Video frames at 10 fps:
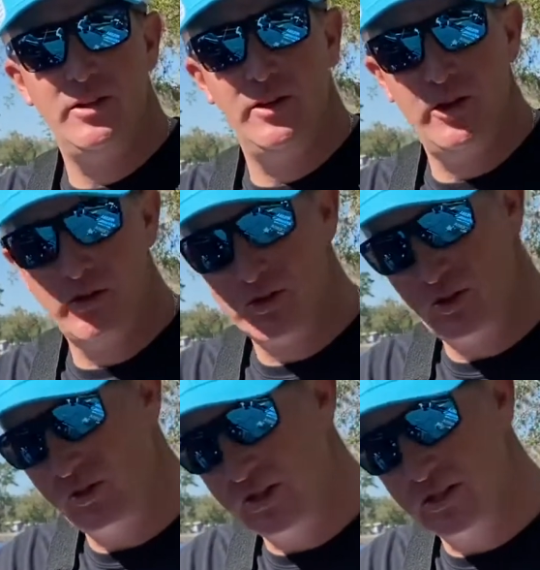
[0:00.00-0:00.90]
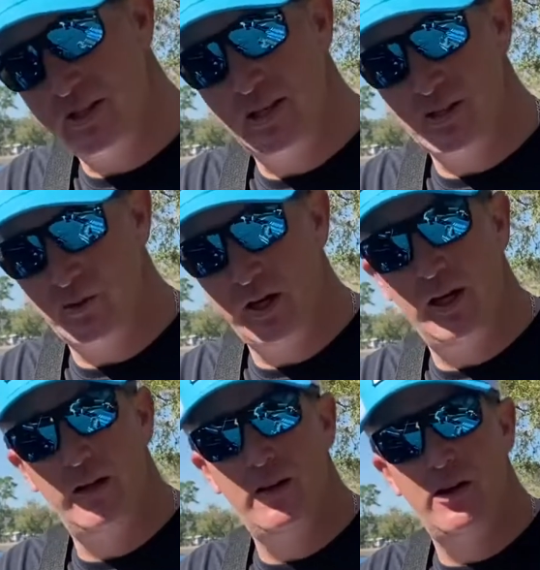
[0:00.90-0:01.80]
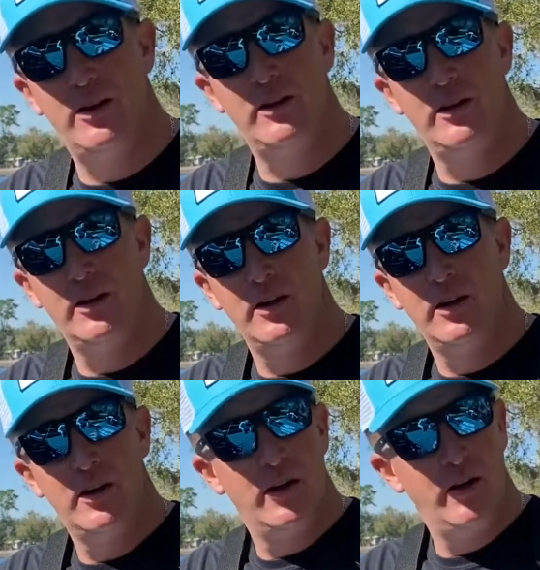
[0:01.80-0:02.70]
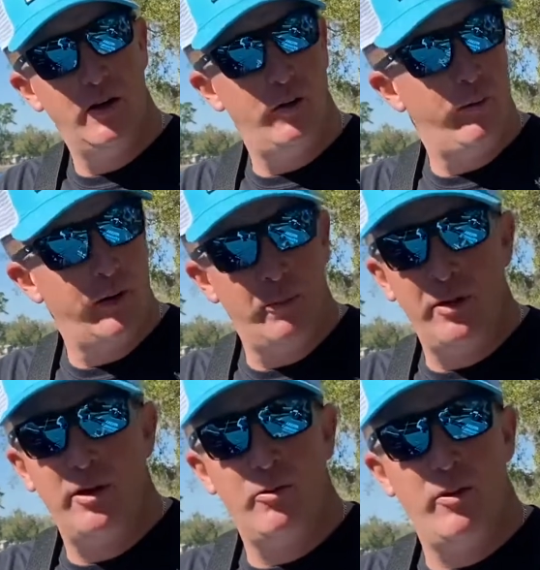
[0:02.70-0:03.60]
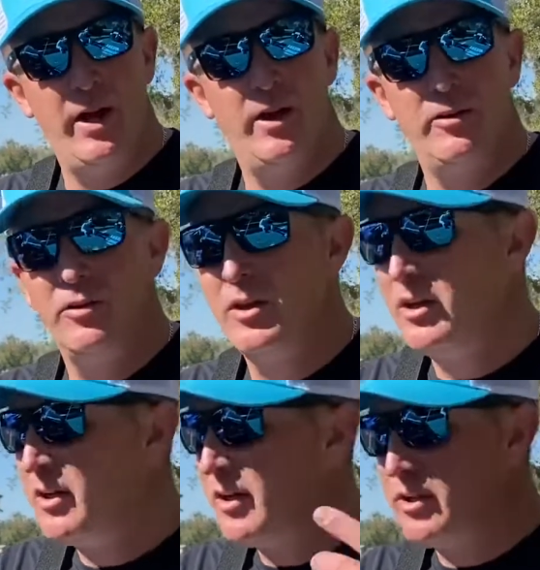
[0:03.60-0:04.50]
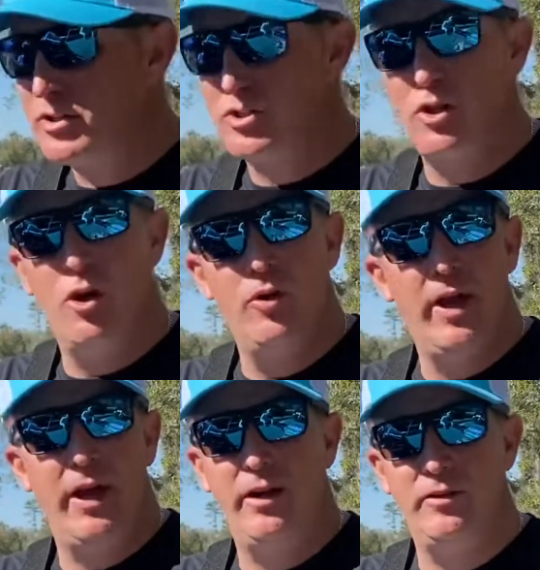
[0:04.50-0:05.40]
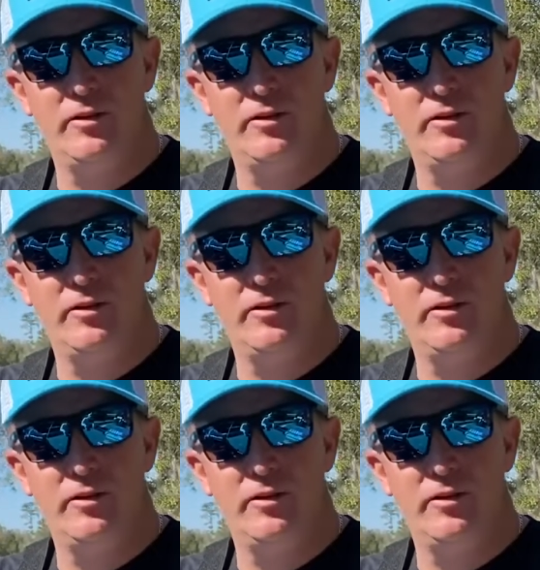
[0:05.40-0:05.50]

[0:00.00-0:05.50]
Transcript: You know, so this will get it done. You know, flipping it around, slow down.